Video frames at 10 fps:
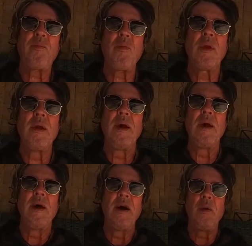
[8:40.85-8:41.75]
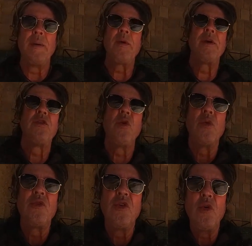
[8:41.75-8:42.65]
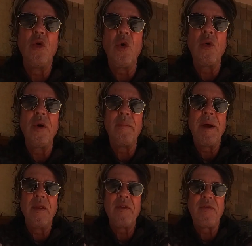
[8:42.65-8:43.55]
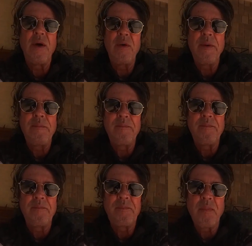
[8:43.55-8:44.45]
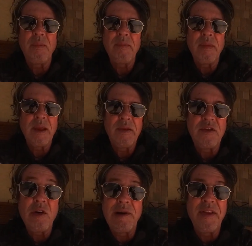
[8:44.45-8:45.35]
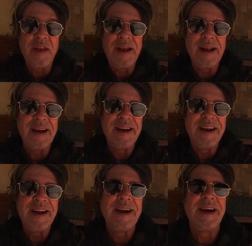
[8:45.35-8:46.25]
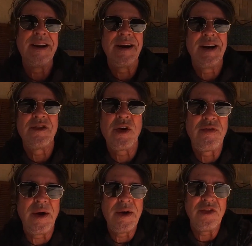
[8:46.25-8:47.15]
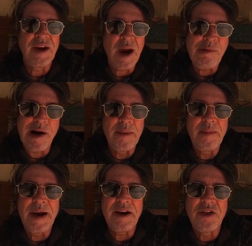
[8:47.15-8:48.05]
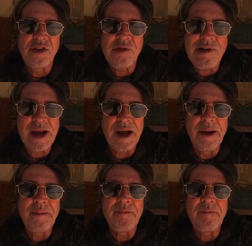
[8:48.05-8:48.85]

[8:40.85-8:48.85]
Anyway, I'm not going to talk too long about the phone. Sorry, it's not a phone, it's a camera, X3.